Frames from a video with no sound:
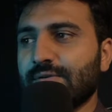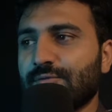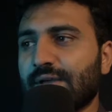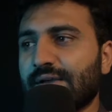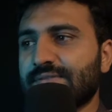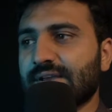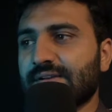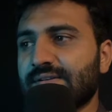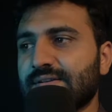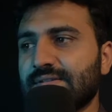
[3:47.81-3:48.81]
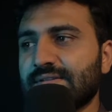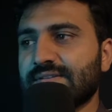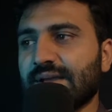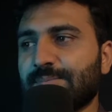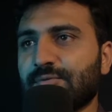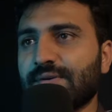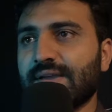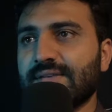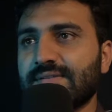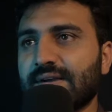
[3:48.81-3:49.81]
we have checked this type of A
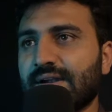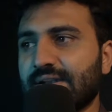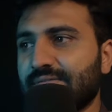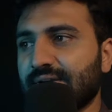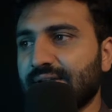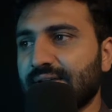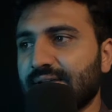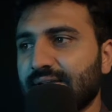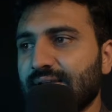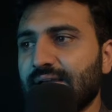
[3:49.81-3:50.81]
is undefined here,